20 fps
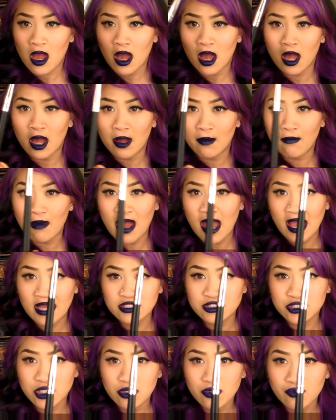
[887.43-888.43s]
I
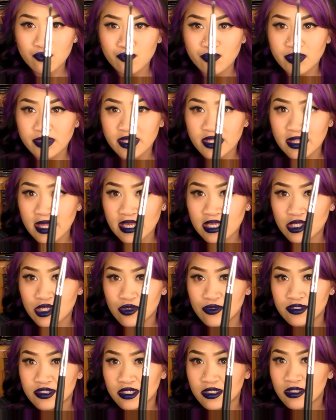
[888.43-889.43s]
don't really like
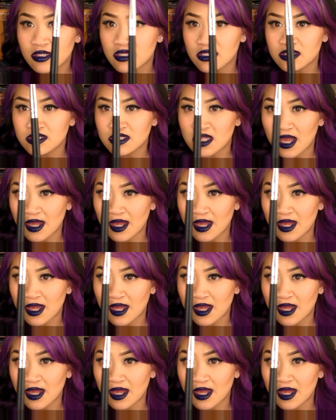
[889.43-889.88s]
using these.